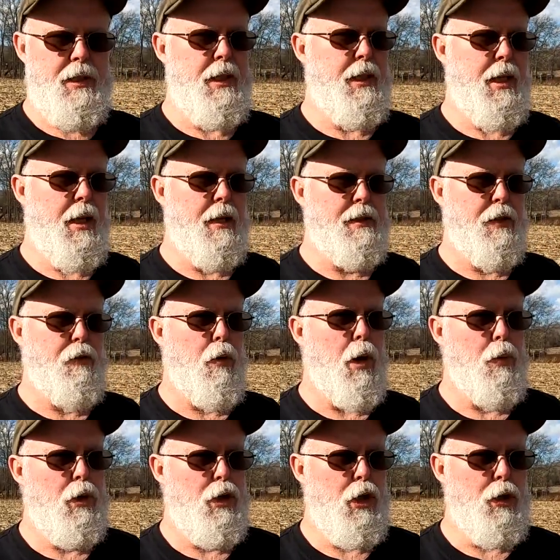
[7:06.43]
It'll tell us if
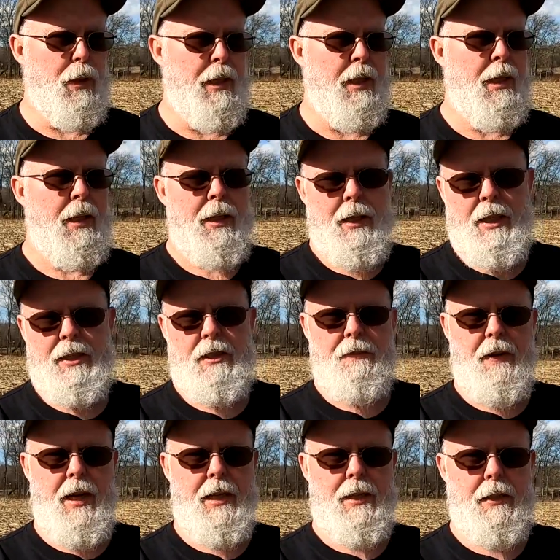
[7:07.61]
what we're doing is
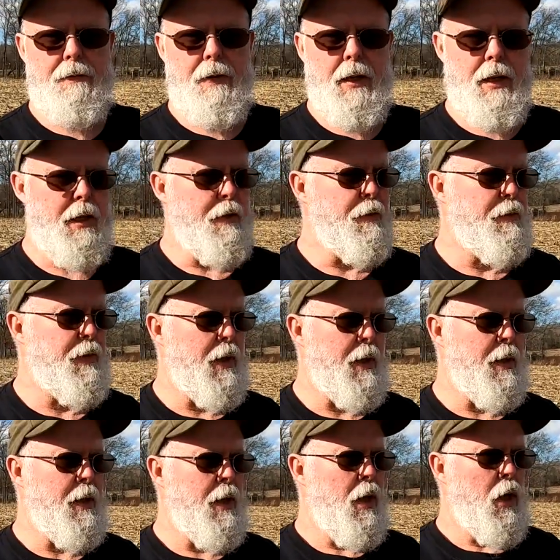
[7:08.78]
effective,
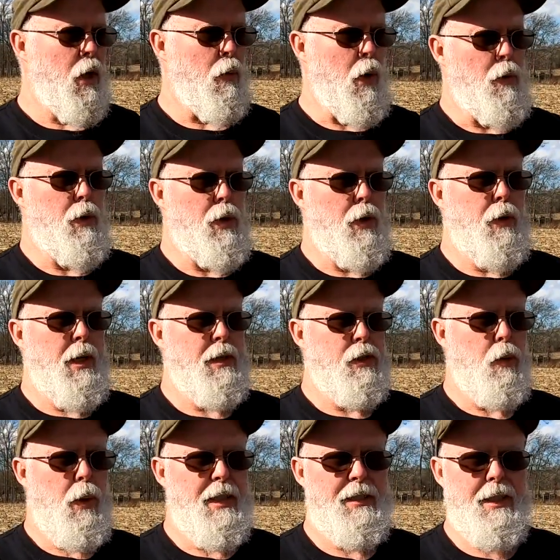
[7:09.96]
what we're doing is a
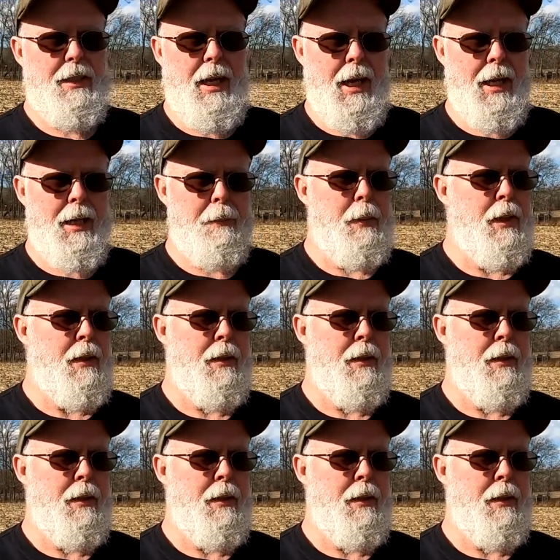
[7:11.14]
waste of time,